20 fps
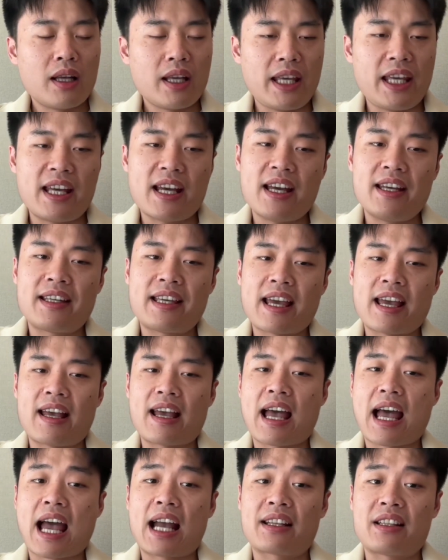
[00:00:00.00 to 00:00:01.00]
AI
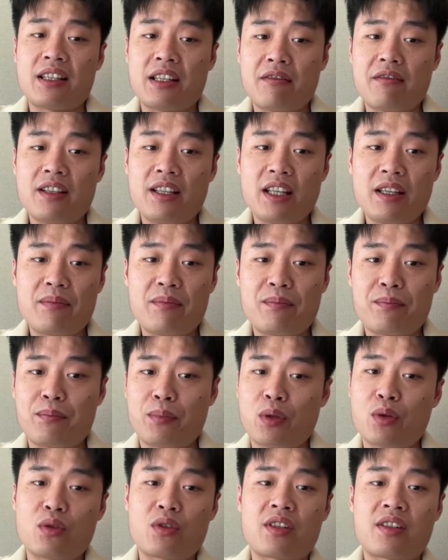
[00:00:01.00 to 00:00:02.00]
can actively
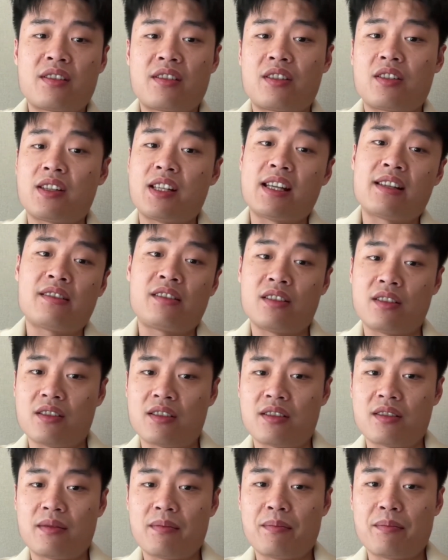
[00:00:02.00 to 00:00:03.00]
push
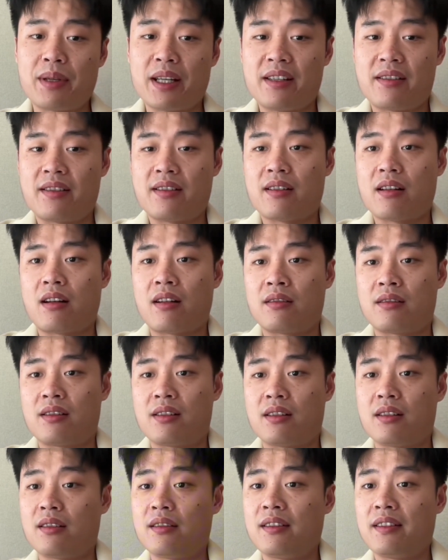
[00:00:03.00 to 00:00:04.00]
suggestions based on
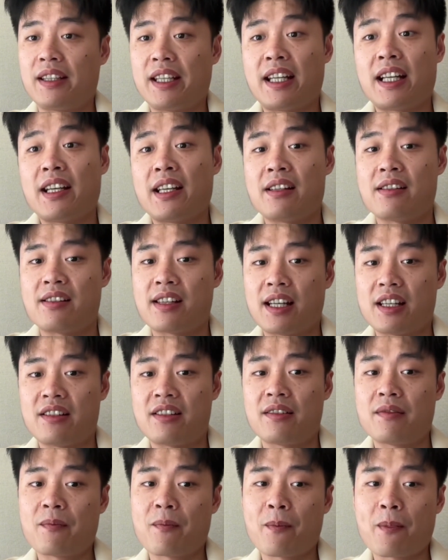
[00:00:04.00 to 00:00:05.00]
the data insights.